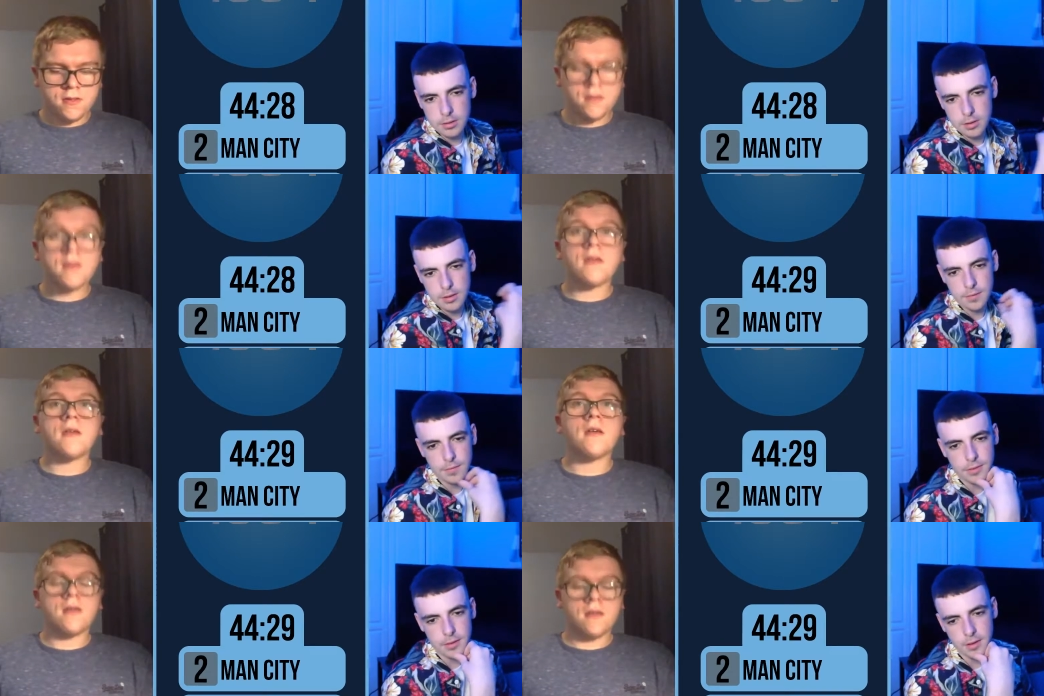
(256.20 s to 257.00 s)
Speaker 1: I won't
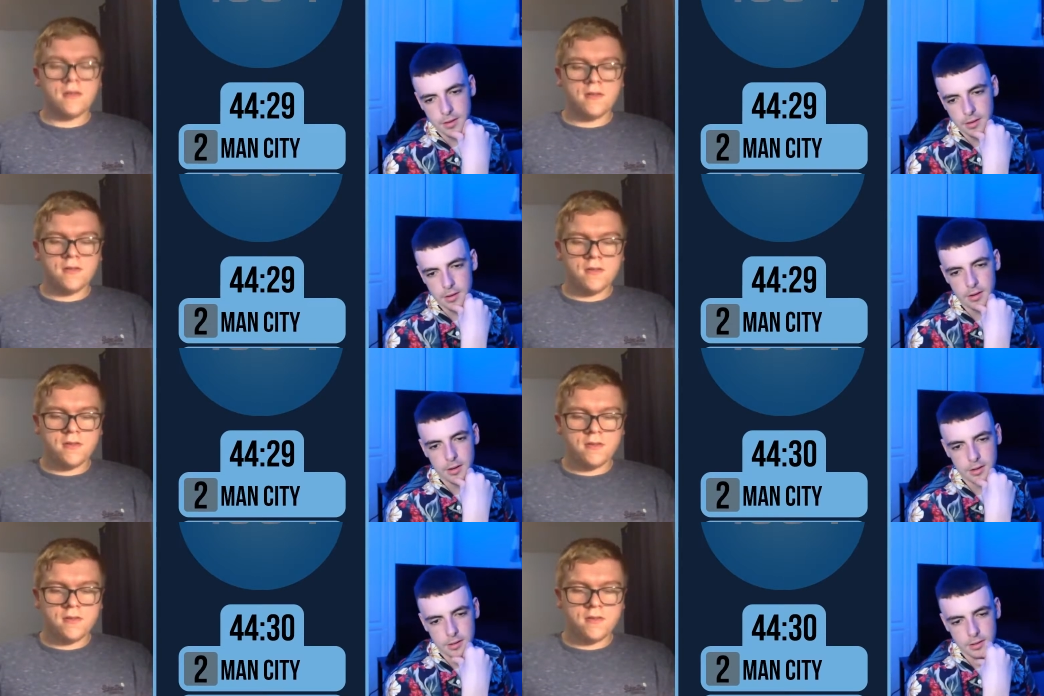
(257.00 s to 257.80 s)
spoil it because you
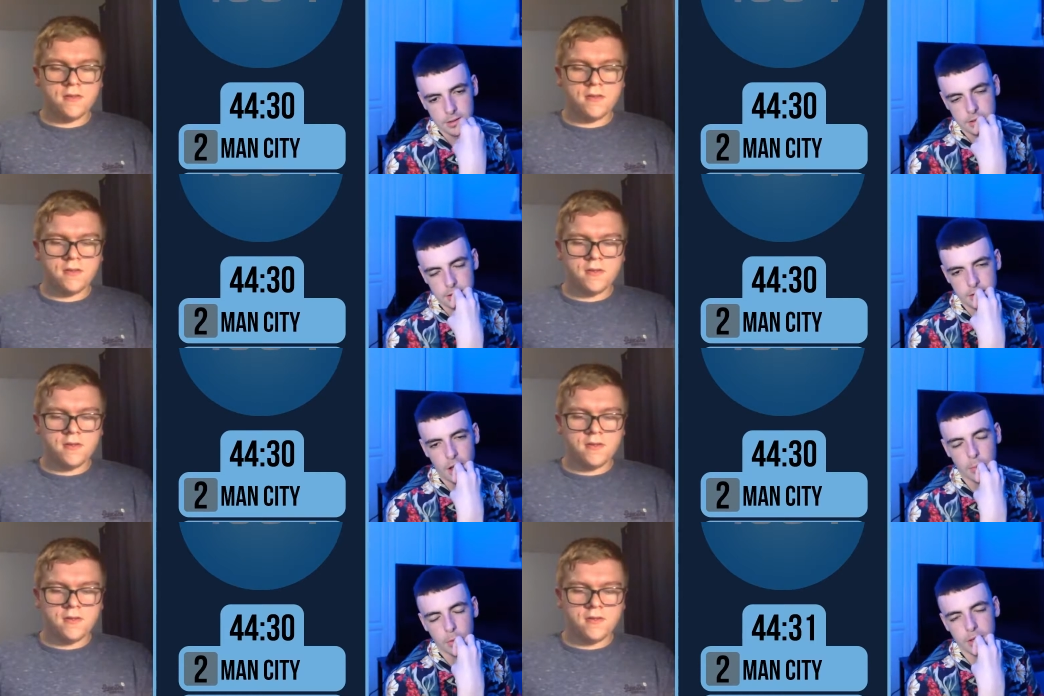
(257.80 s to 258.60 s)
are behind. No,
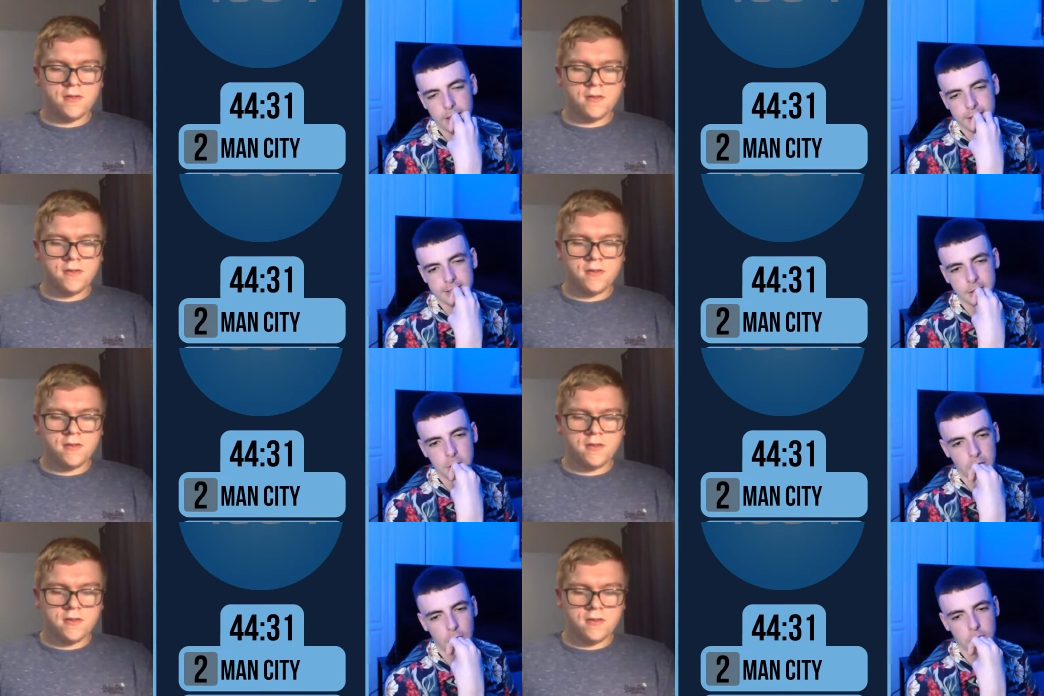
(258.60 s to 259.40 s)
but it, it's too
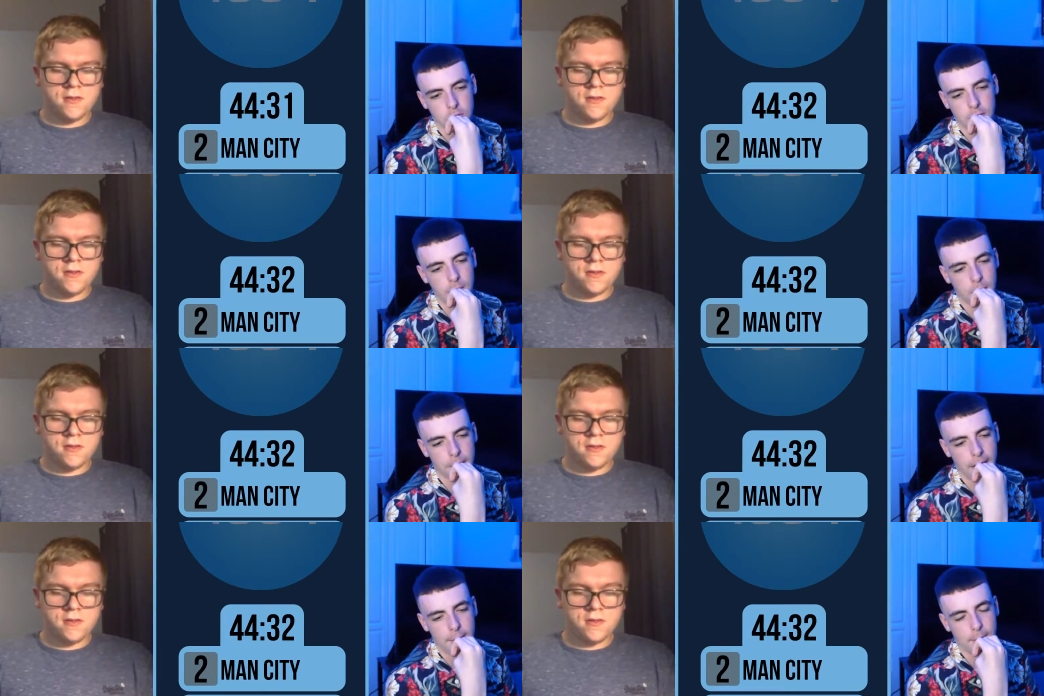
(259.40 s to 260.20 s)
close on. That won't be a
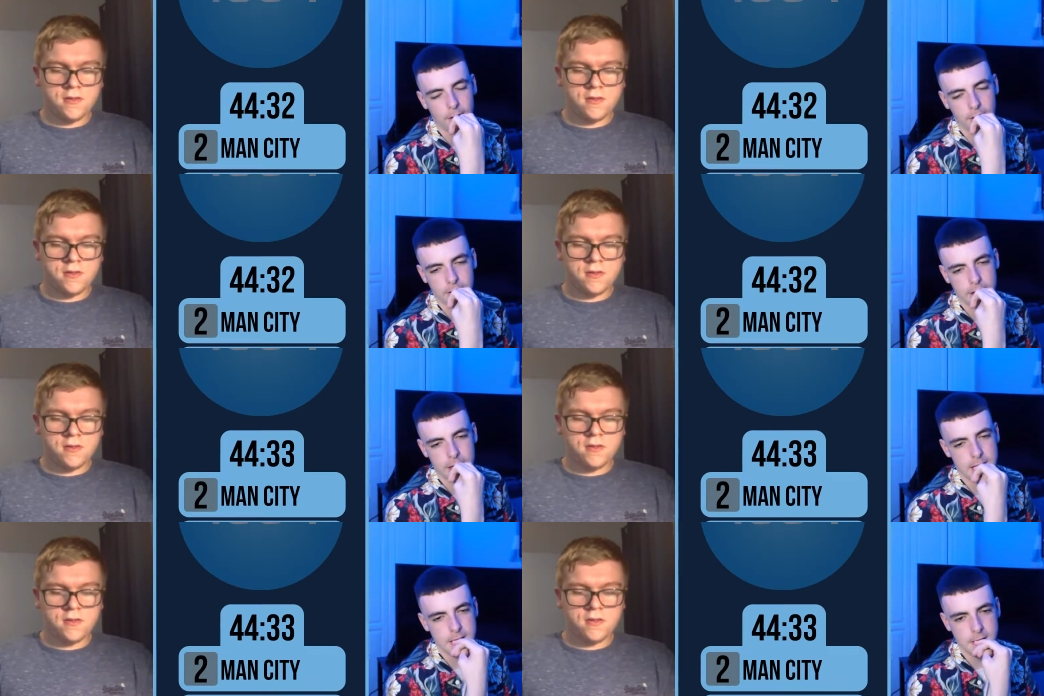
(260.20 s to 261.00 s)
handball.
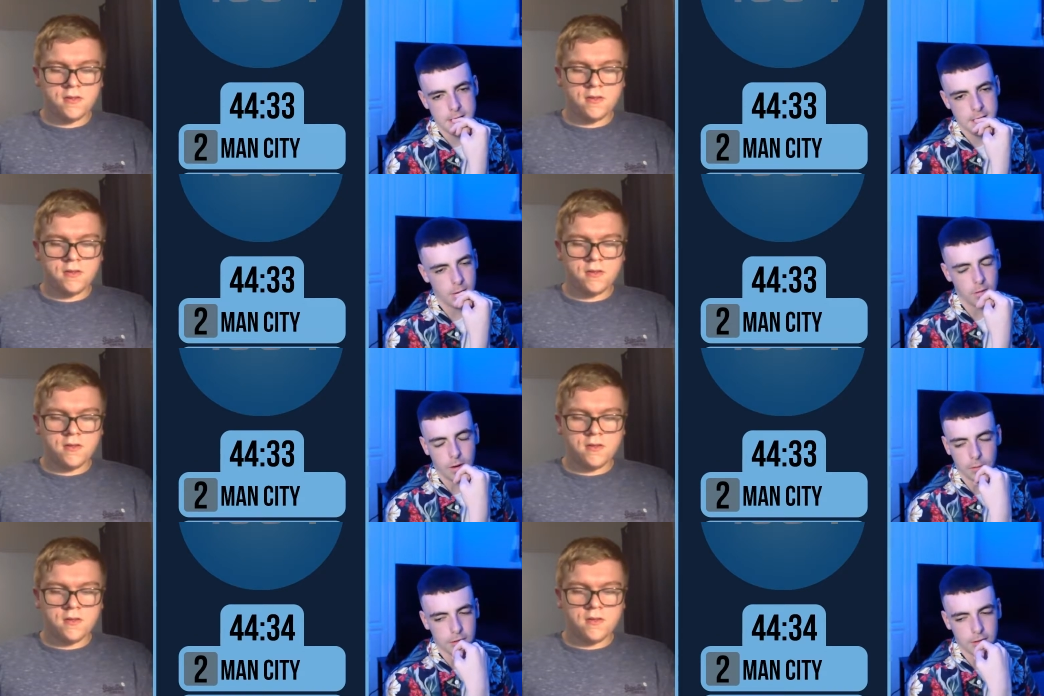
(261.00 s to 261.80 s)
Two
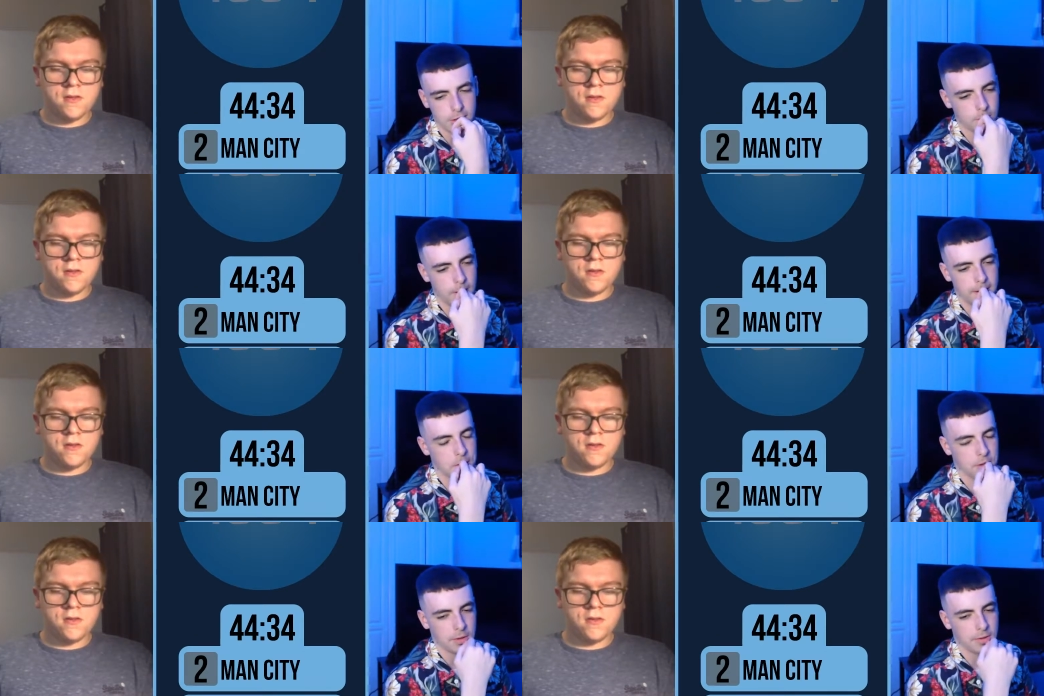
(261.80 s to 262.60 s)
That's why. It
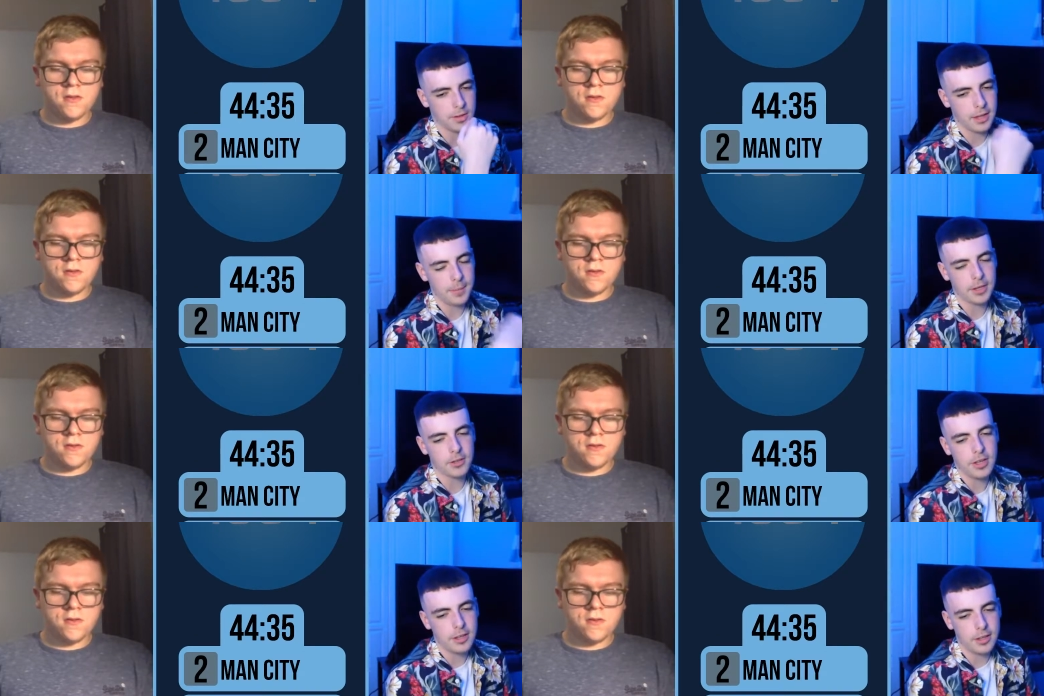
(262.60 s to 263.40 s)
should no. It
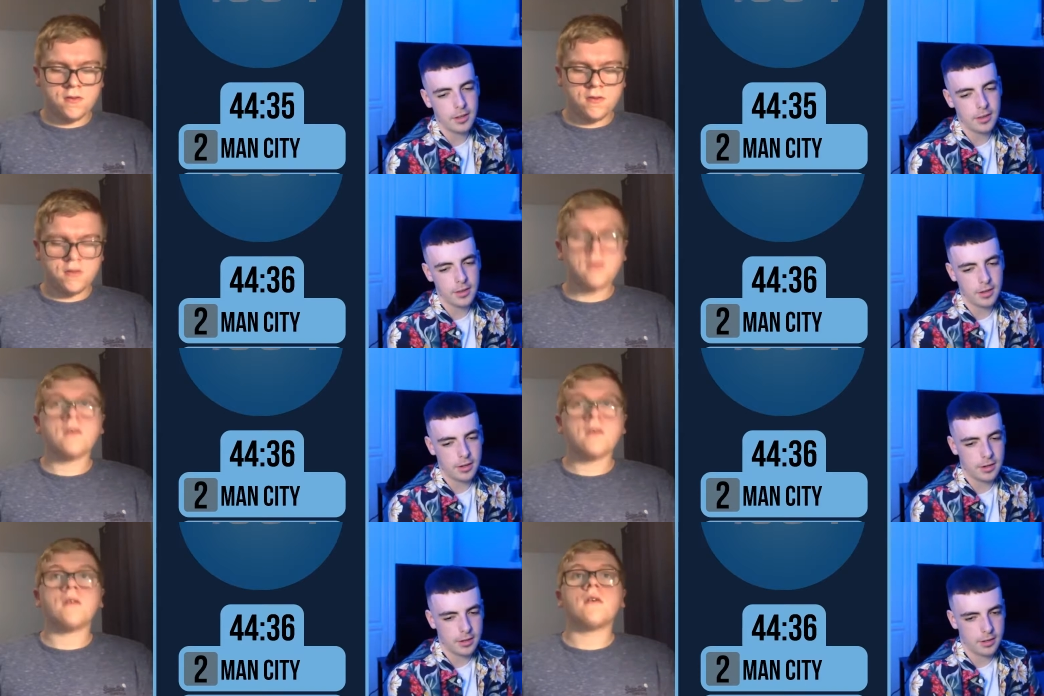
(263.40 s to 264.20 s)
shouldn't be. It
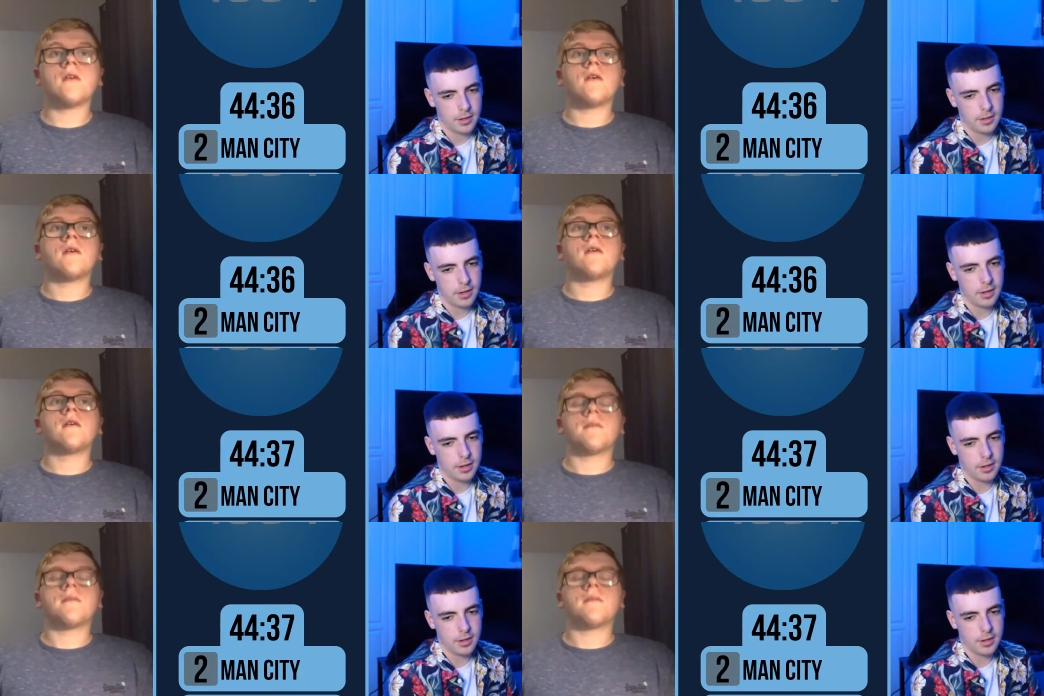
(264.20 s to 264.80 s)
shouldn't be.